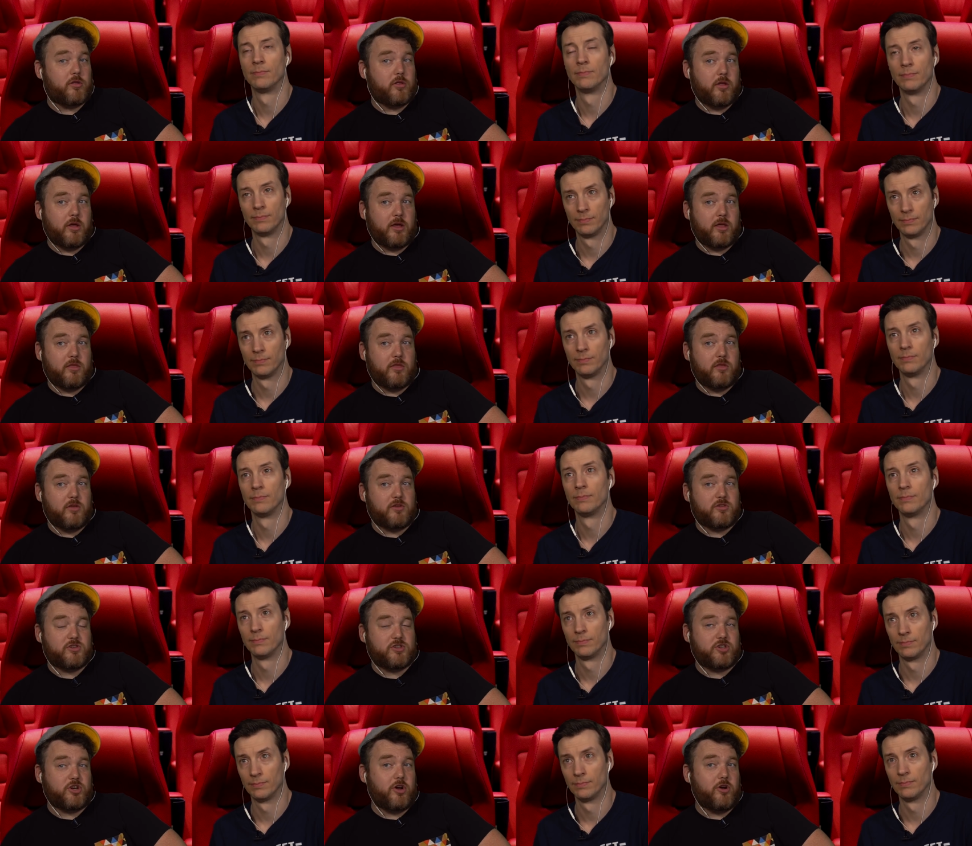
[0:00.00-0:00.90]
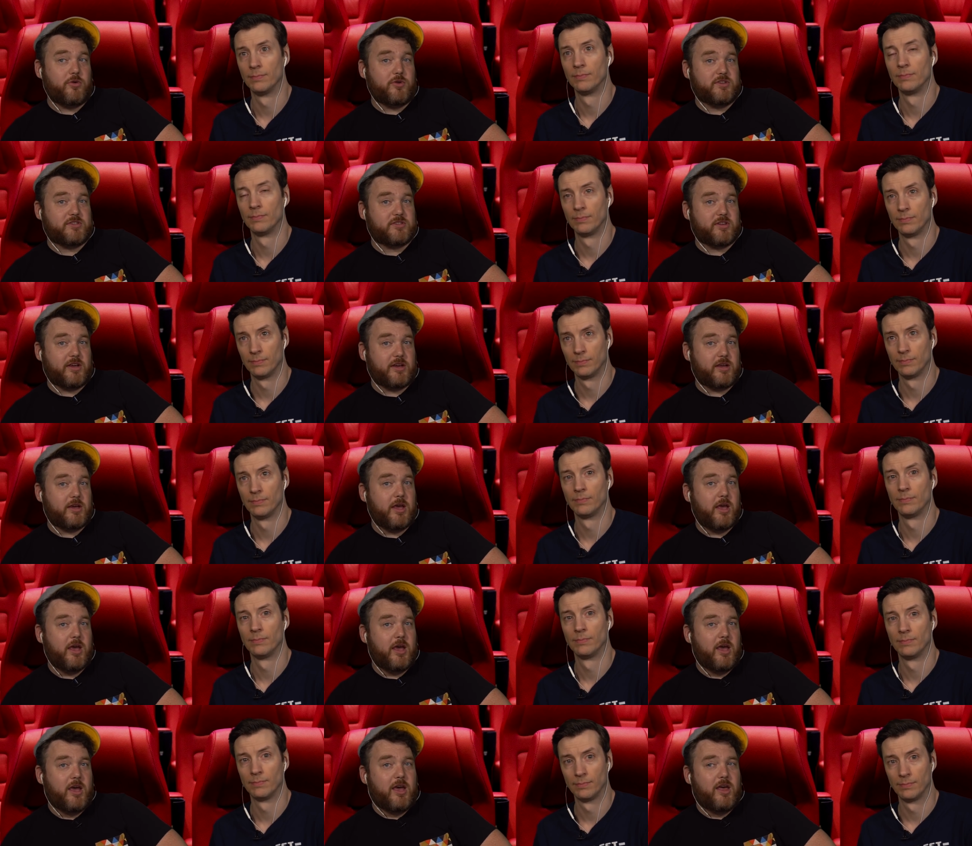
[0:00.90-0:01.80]
Speaker 1: like this show is like,
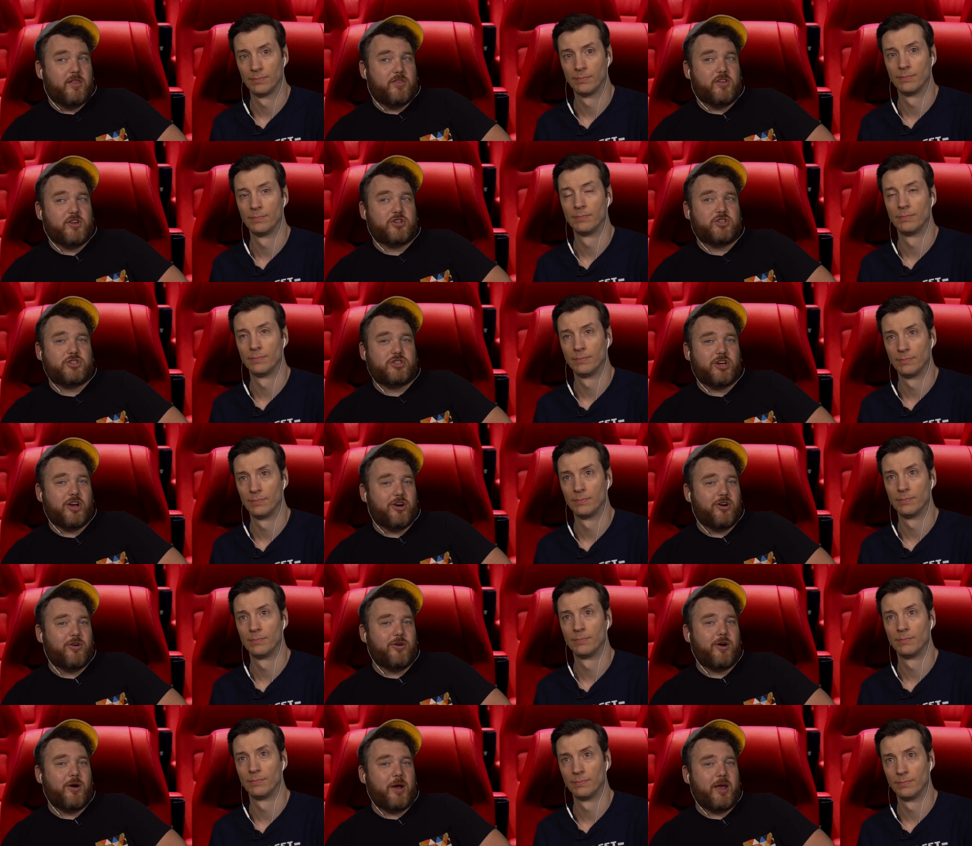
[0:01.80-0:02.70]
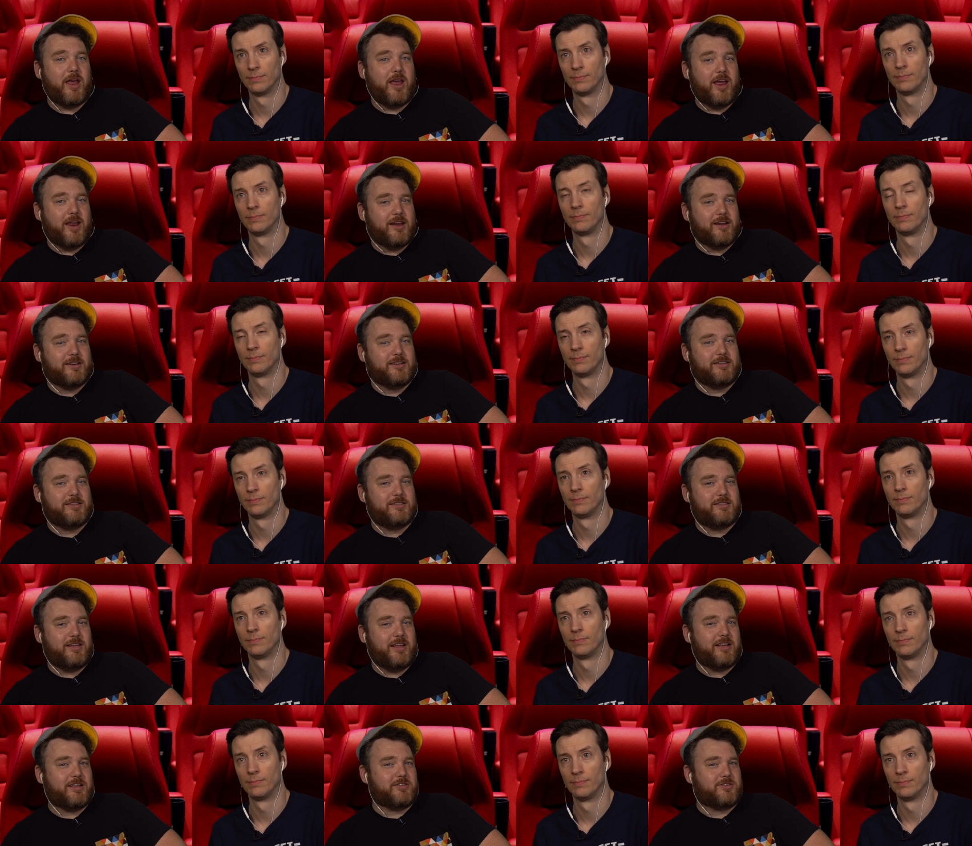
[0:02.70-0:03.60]
this show in
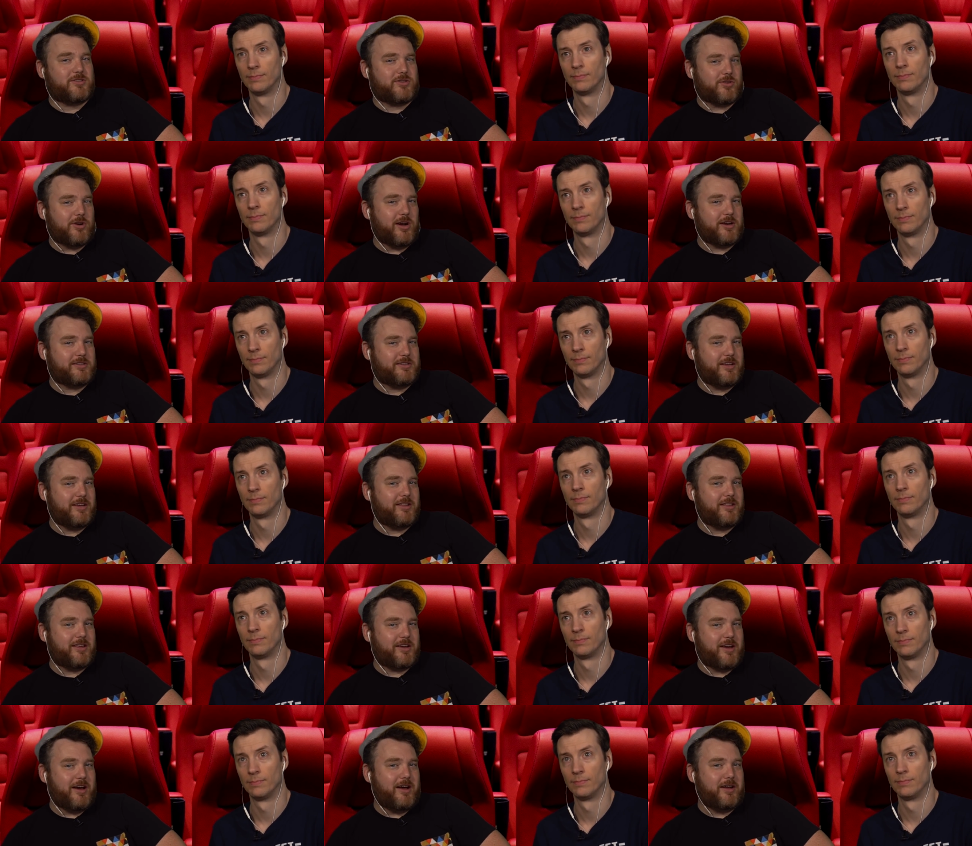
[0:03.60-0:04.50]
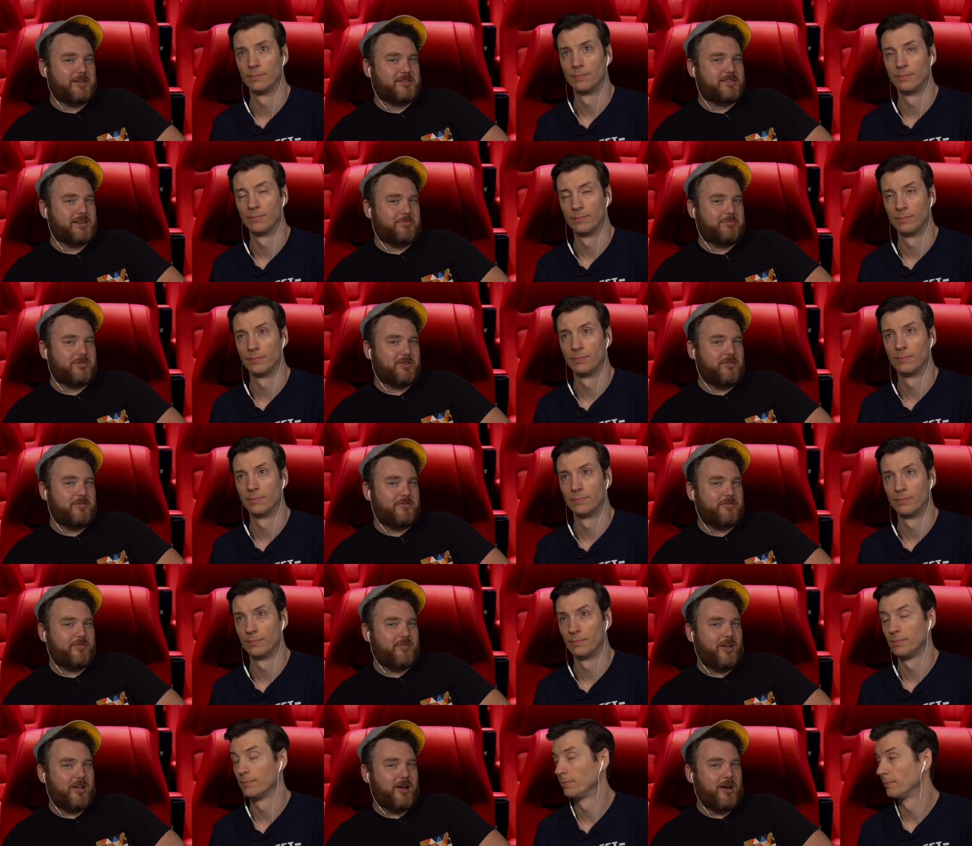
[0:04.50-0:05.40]
deconstructing the concept
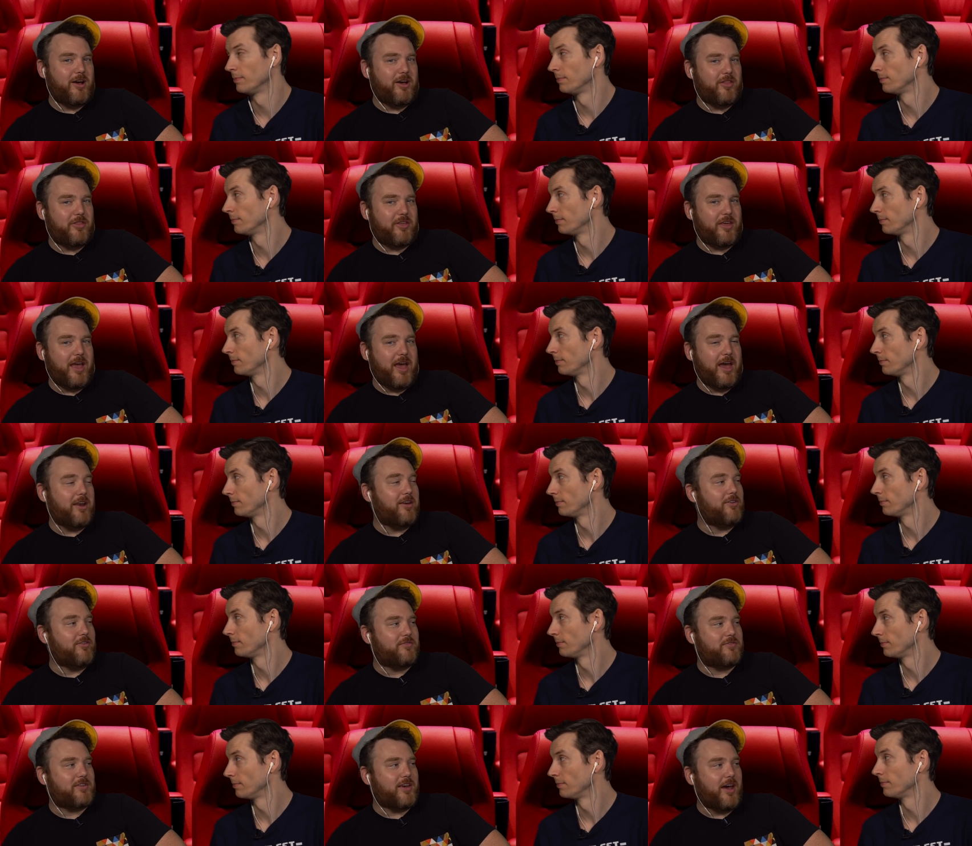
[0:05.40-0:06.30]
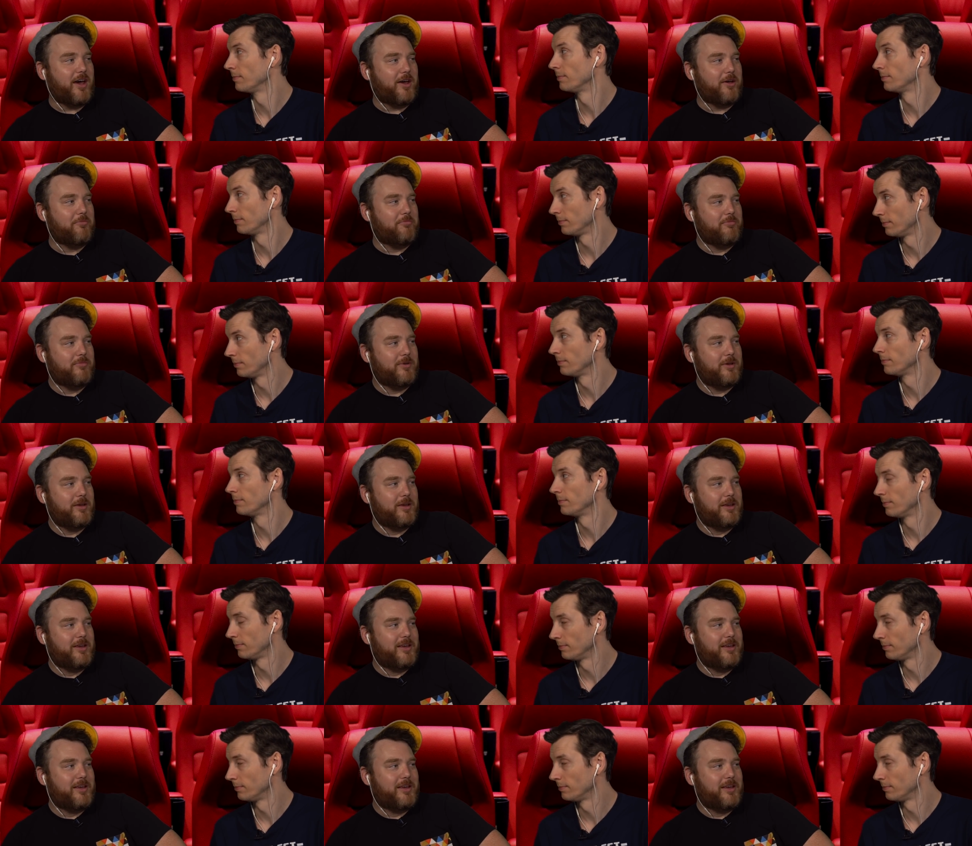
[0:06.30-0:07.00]
of uh, the end of time